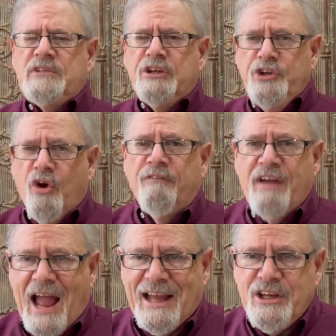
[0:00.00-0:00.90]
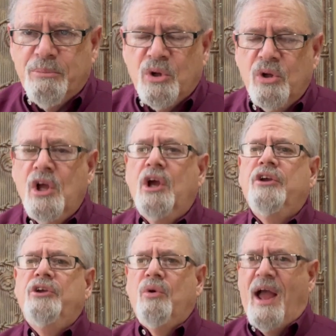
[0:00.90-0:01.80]
you're valuable.
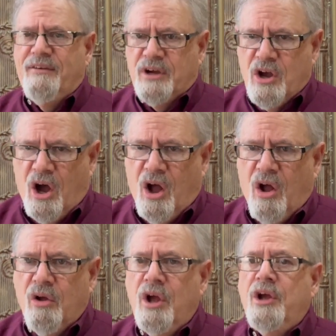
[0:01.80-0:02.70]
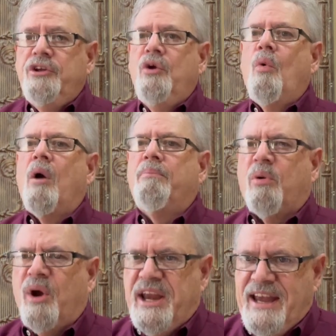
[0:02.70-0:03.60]
You have a call. You are
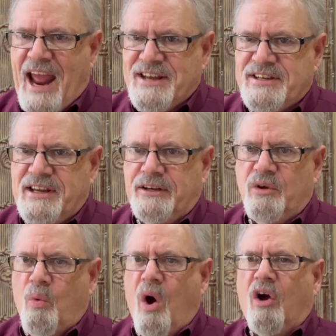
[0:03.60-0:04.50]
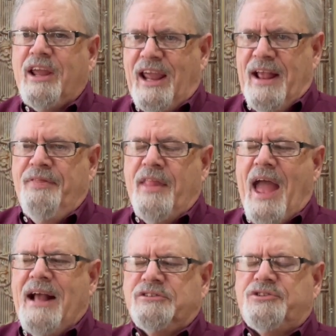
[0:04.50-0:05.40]
predestined to walk in
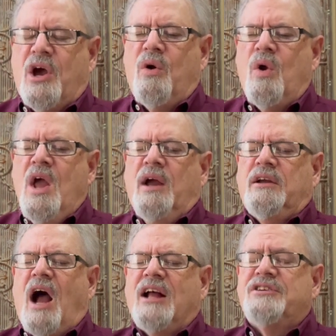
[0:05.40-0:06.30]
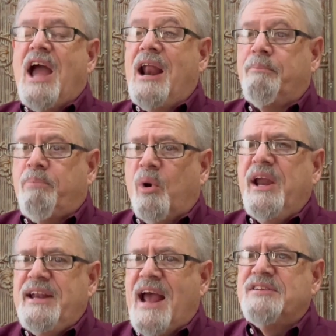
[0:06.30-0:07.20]
that. So God's got a
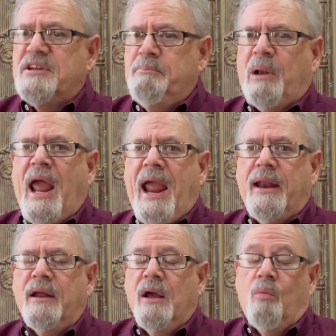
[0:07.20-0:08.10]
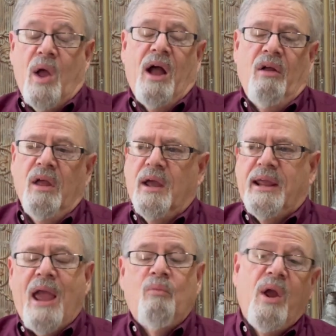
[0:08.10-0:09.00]
predestined plan. Well,
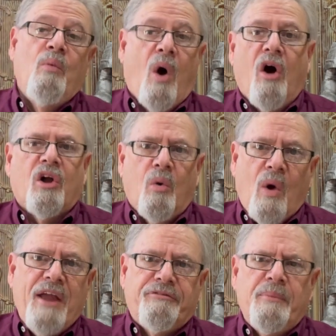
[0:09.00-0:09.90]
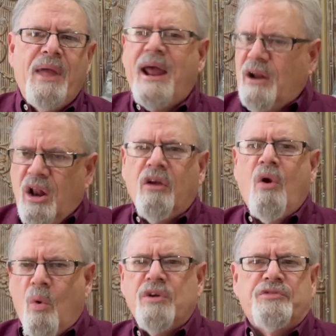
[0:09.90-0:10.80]
can we walk away from that? Oh, of
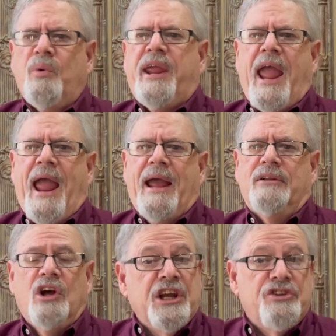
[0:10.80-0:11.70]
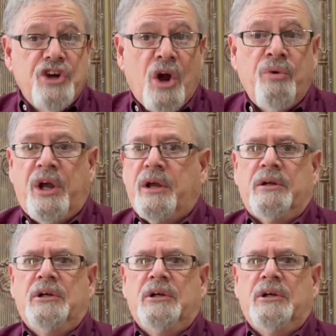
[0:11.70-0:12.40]
course we can. Look at Jonah.